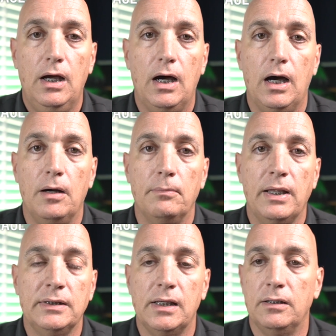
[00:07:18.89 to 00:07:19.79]

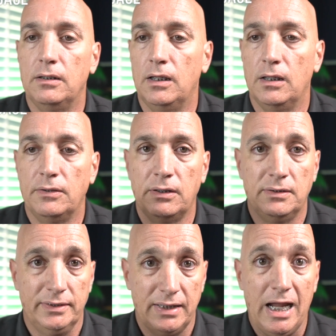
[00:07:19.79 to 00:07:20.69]
and then
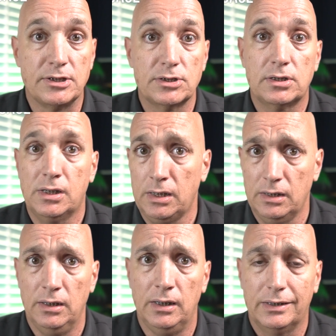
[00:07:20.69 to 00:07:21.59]
the agents
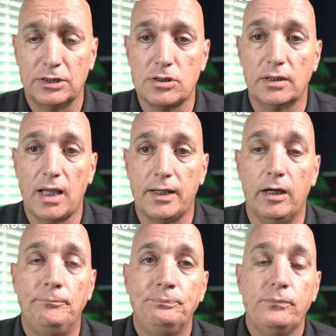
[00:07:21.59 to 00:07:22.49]
can talk that
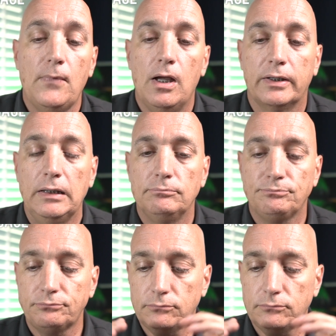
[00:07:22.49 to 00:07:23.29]
out. Okay.